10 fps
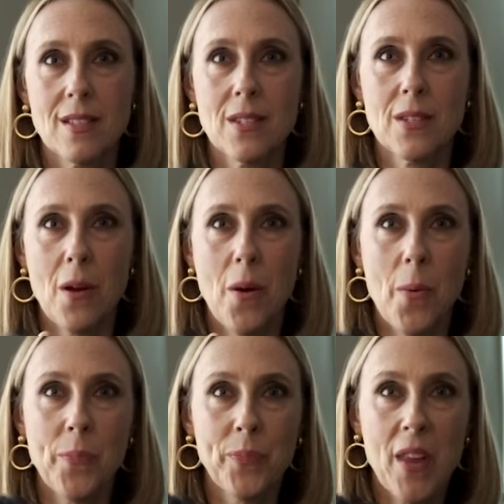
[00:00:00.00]

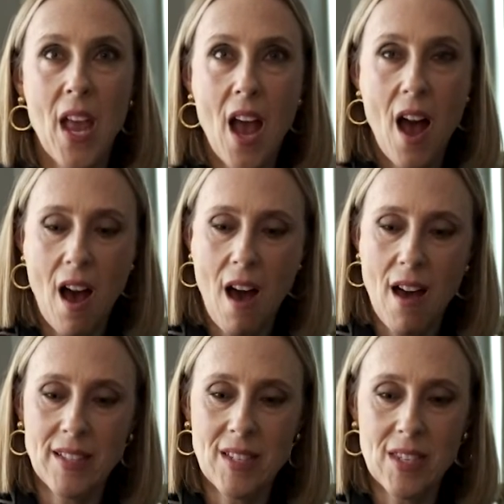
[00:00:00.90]
So
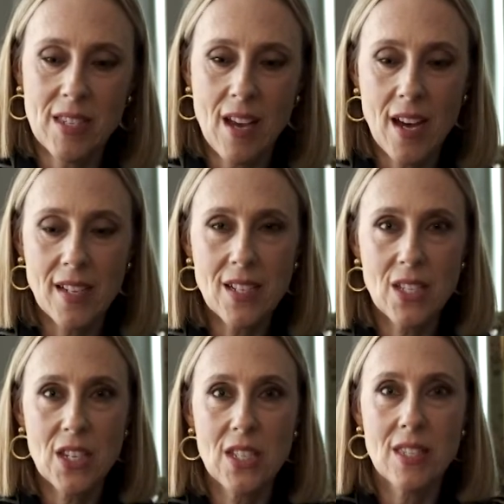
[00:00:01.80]
I decided
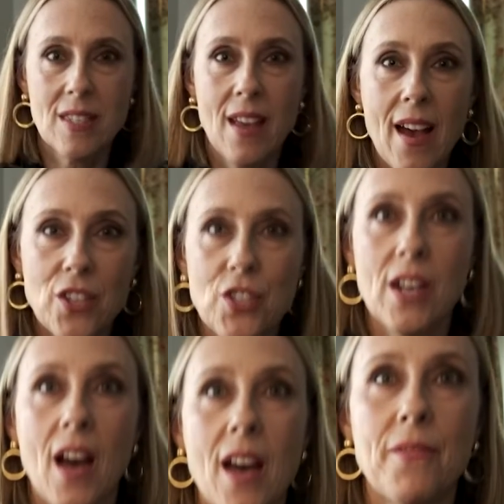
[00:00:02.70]
to stash
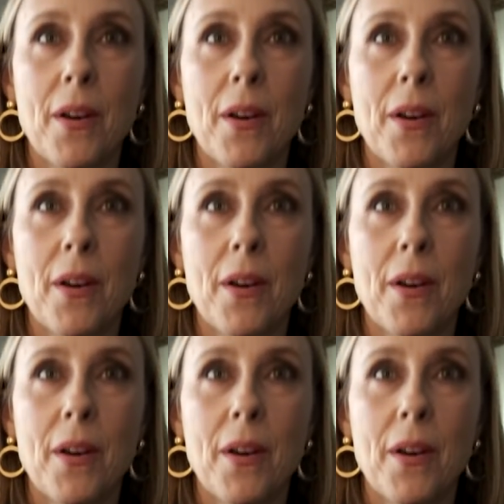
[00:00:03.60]
dive a